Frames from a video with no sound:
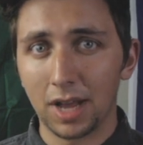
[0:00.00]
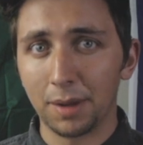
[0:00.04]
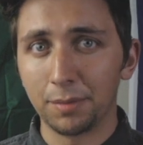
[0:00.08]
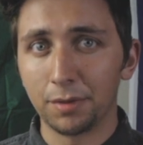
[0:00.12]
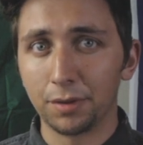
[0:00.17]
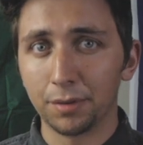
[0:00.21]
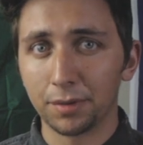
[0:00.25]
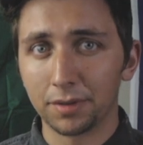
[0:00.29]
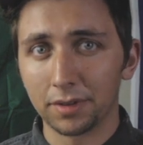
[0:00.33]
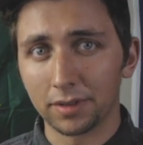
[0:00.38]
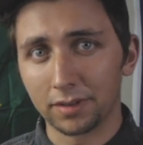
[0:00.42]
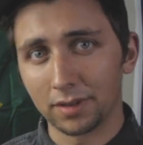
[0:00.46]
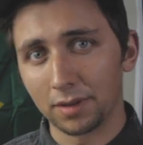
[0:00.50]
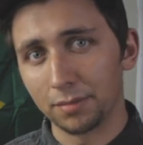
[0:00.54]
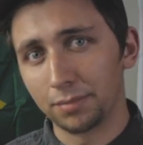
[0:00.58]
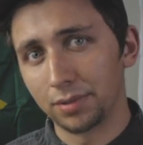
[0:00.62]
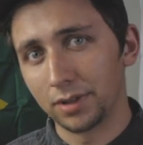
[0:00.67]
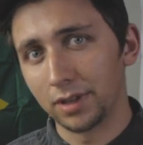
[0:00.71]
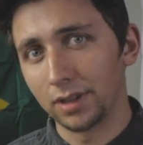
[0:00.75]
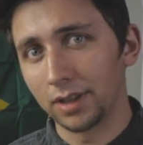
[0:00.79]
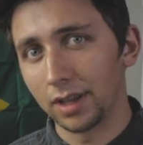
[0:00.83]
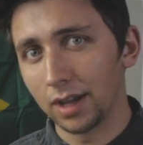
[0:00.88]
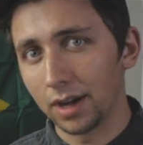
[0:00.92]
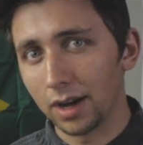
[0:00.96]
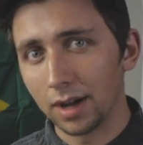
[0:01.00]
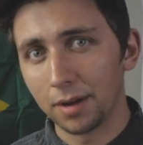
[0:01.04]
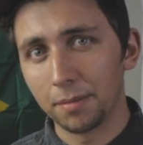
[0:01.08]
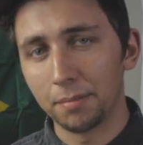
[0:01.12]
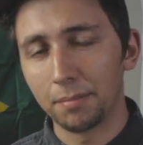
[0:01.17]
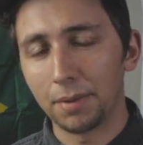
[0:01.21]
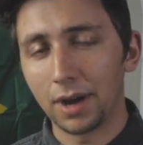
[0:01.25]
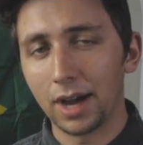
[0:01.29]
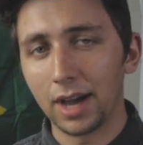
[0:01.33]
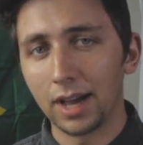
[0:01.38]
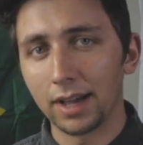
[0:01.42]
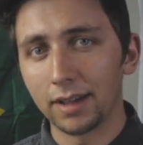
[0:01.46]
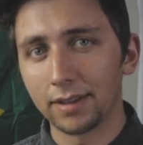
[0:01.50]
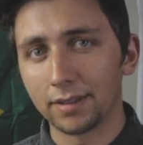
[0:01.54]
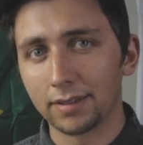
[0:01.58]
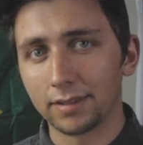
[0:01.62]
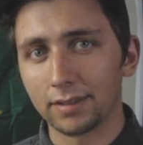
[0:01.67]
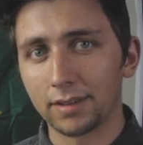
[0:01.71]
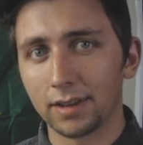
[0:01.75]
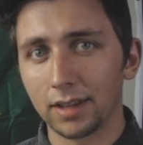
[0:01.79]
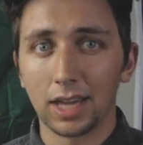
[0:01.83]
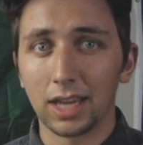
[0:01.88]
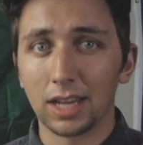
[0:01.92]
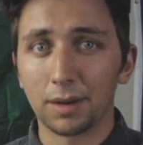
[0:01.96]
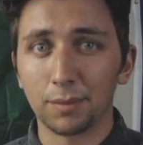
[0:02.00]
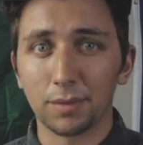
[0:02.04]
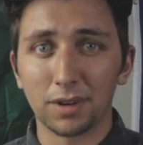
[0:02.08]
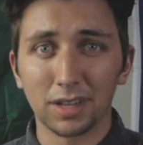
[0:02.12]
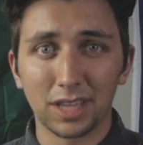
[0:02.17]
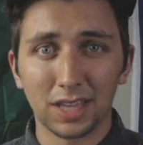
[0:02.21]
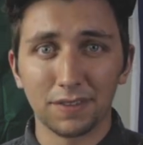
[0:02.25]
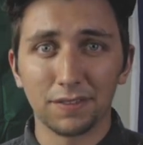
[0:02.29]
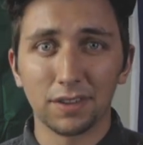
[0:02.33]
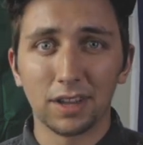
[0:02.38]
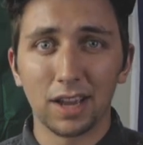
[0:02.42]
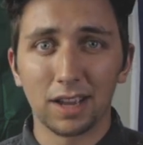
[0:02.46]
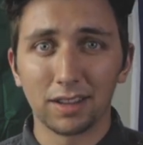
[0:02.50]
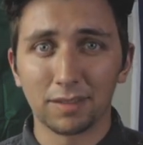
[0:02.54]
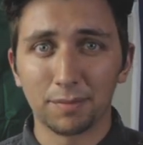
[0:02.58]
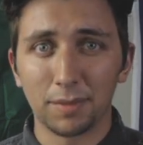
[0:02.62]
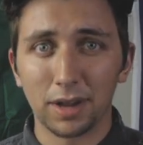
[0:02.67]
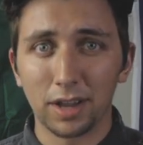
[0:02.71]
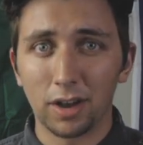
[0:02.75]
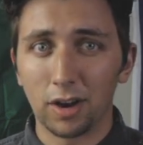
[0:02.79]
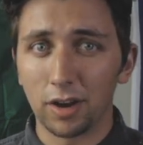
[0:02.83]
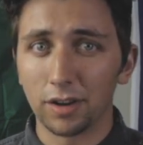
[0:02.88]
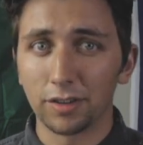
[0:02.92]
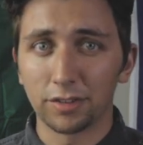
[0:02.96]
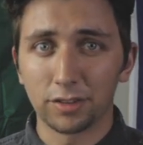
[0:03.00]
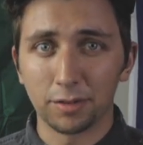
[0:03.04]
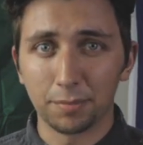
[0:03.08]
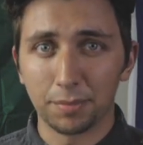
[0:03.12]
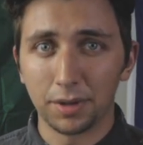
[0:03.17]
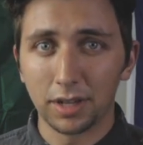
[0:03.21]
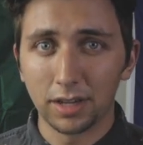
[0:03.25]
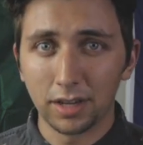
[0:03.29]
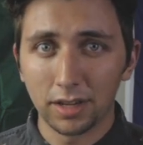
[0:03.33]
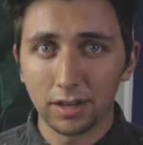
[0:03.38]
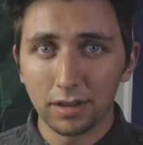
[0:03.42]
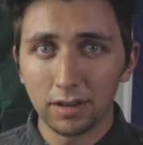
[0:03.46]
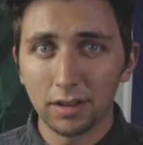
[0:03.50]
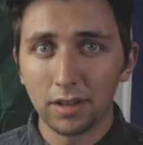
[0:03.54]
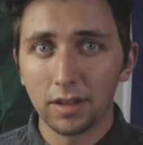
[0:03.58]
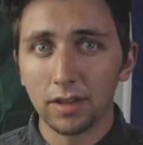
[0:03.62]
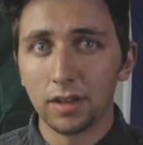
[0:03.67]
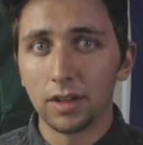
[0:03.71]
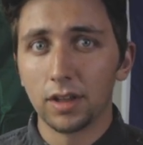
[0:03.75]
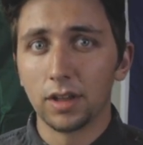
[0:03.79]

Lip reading: I'm doing this completely unbiased, and I'm going to give you guys my honest opinion.